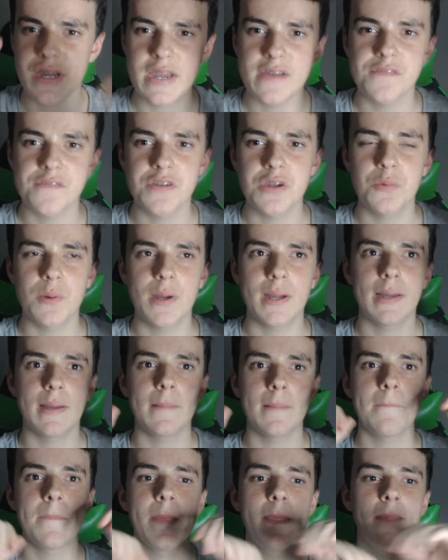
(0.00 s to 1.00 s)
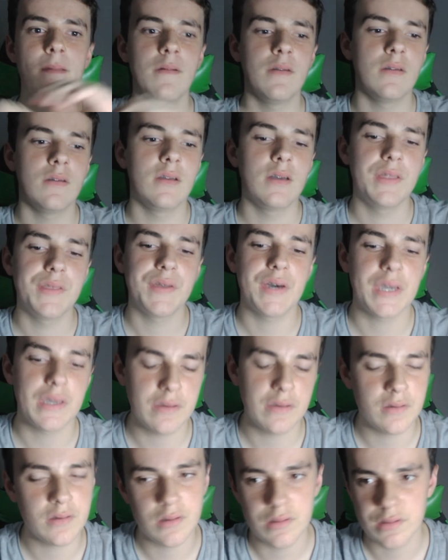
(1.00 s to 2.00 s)
everywhere. And like,
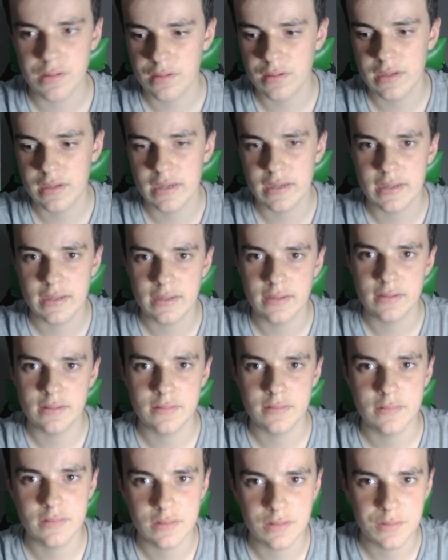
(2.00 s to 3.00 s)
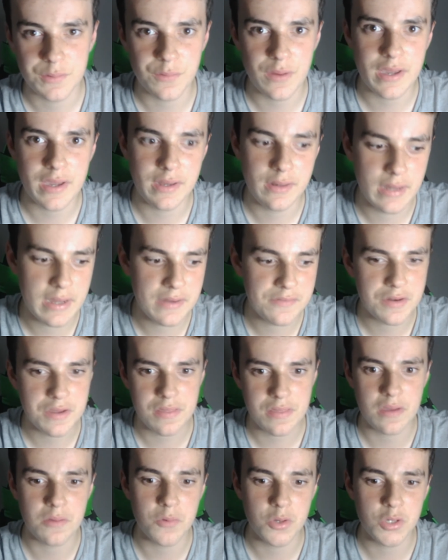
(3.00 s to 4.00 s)
oh, okay, great,
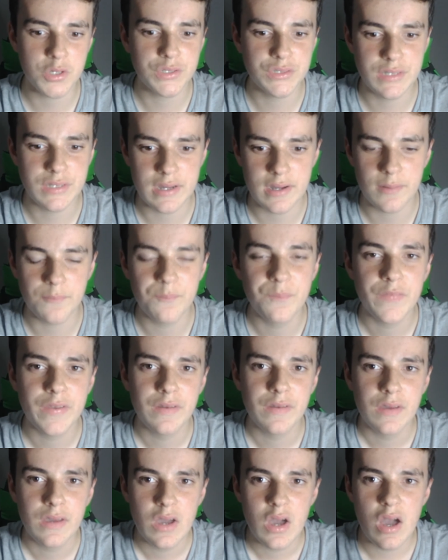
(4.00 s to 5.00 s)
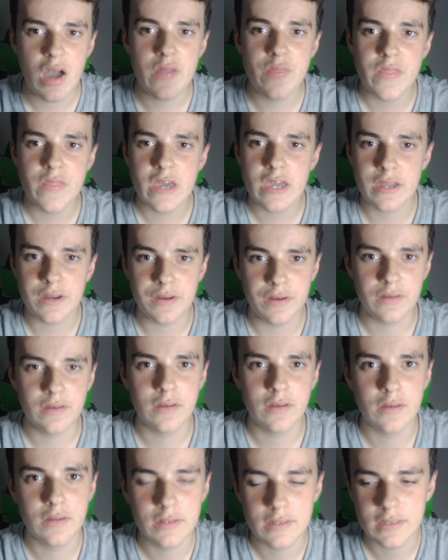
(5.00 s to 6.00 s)
everything works out. And then,
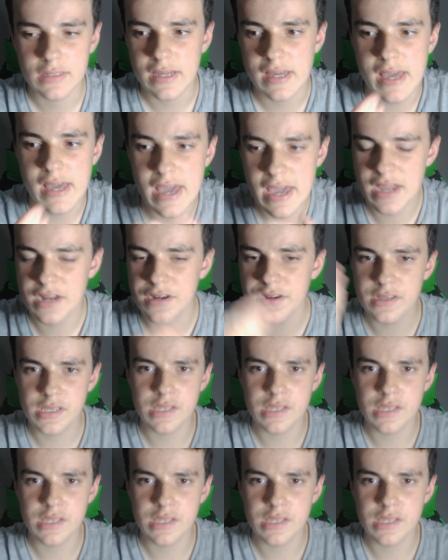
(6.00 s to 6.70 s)
and